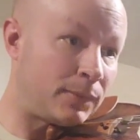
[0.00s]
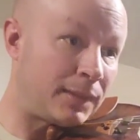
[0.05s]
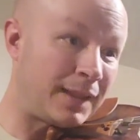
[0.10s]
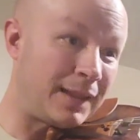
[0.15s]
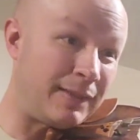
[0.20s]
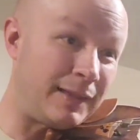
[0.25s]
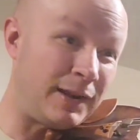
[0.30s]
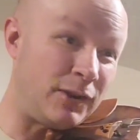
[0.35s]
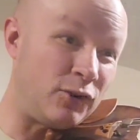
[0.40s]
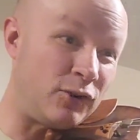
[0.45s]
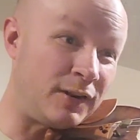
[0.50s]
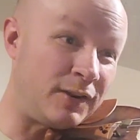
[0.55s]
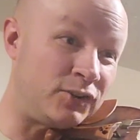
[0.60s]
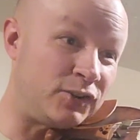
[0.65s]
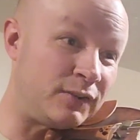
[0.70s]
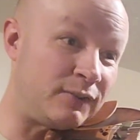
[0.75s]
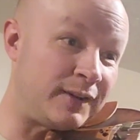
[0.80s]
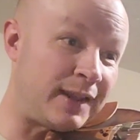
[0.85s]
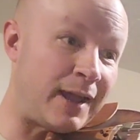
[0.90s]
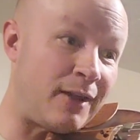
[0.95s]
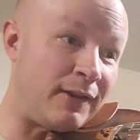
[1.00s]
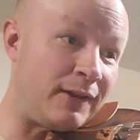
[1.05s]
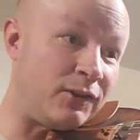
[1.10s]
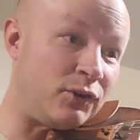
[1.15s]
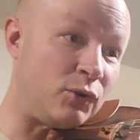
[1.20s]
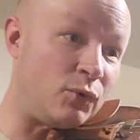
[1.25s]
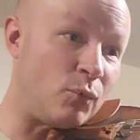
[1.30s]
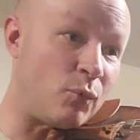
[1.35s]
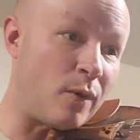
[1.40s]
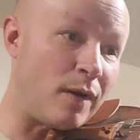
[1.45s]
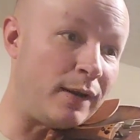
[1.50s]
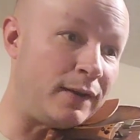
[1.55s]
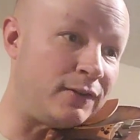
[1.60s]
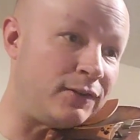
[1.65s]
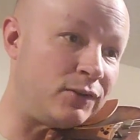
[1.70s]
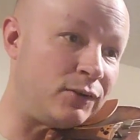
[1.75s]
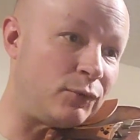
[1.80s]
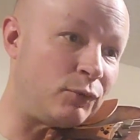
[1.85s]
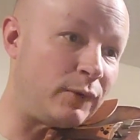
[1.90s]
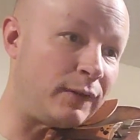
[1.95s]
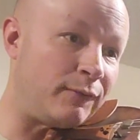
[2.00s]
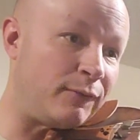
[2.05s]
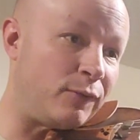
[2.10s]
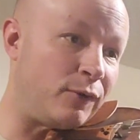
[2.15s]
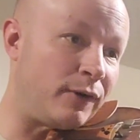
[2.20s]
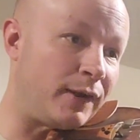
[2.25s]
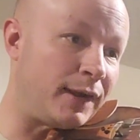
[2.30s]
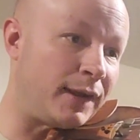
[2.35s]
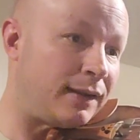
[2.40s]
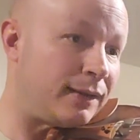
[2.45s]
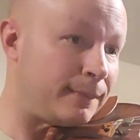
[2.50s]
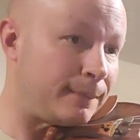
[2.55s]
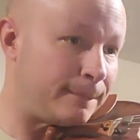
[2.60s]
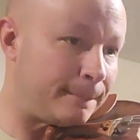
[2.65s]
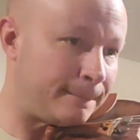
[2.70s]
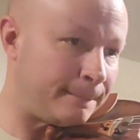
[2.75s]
And then you're going to shift down and do 1, 2, 3, 4 again.